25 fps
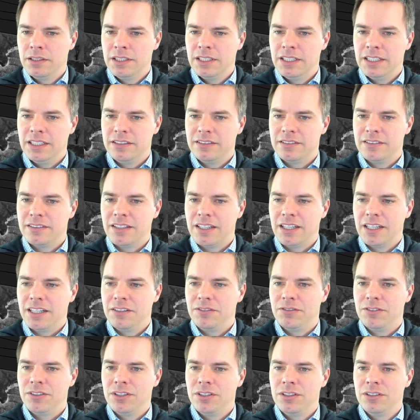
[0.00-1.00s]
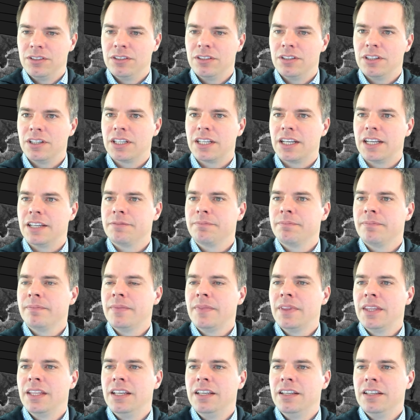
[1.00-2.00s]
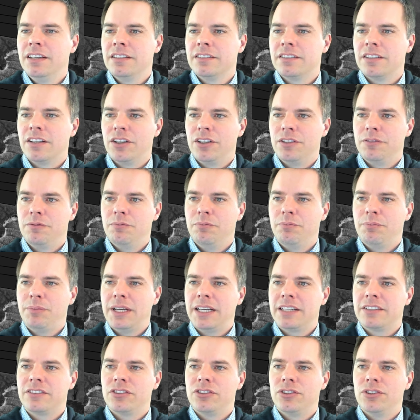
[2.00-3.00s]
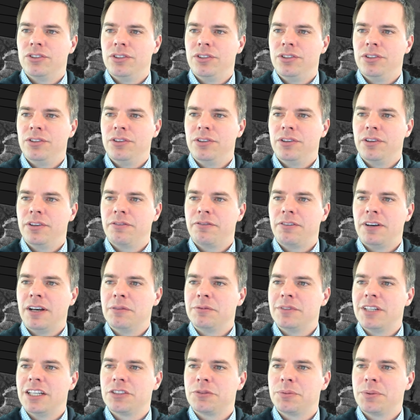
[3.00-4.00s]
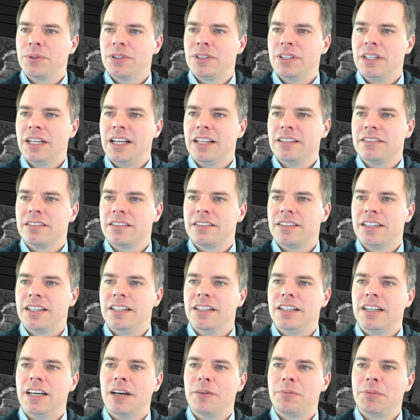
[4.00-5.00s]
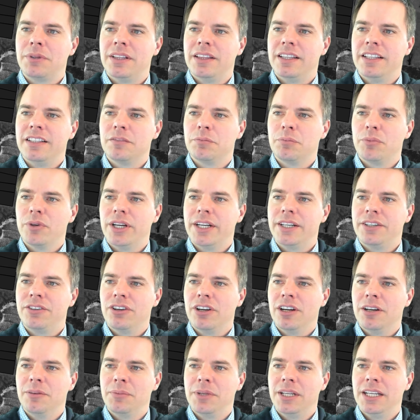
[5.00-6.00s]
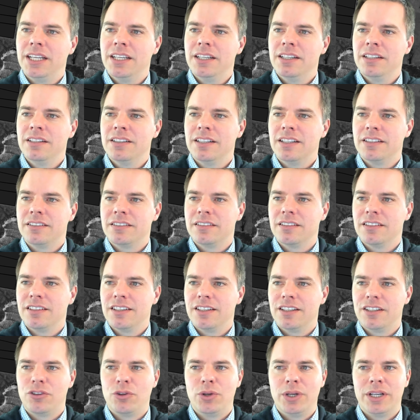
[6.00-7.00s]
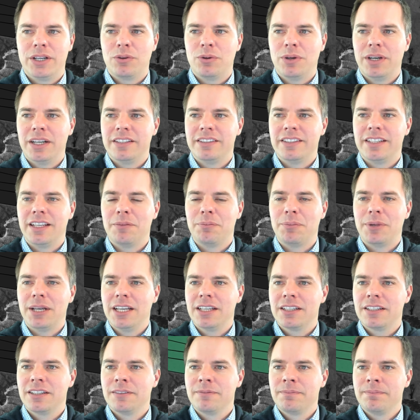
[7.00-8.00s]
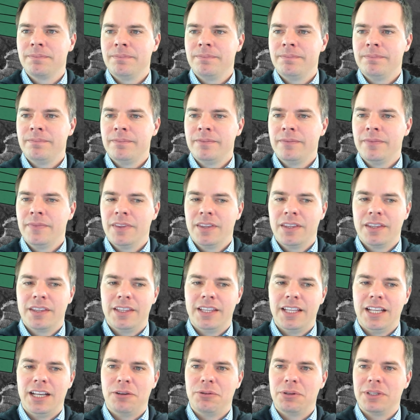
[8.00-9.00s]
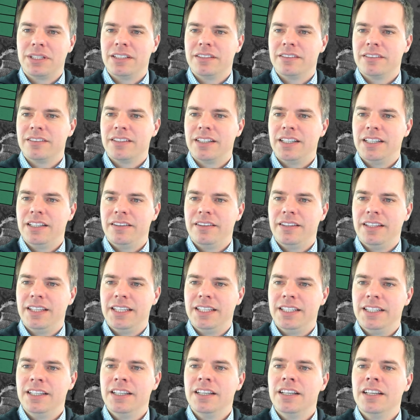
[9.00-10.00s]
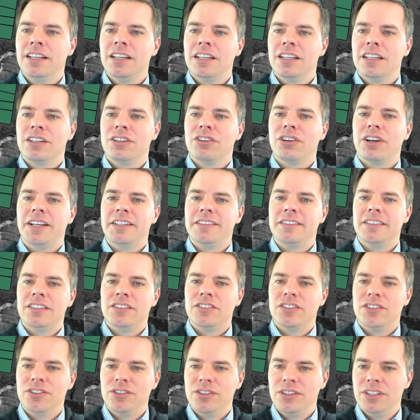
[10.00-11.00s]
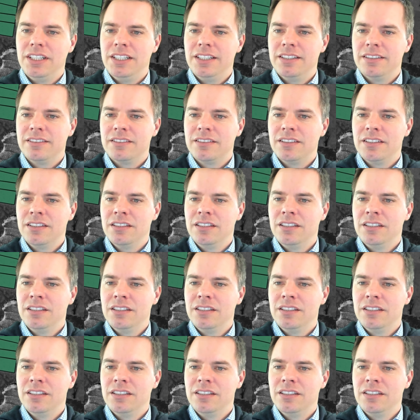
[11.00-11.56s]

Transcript: it's saved. Okay, so back to the farm dashboard. As I said, up in this breadcrumb here, that's a quick way to get back. Now we can see the grazing to-do list,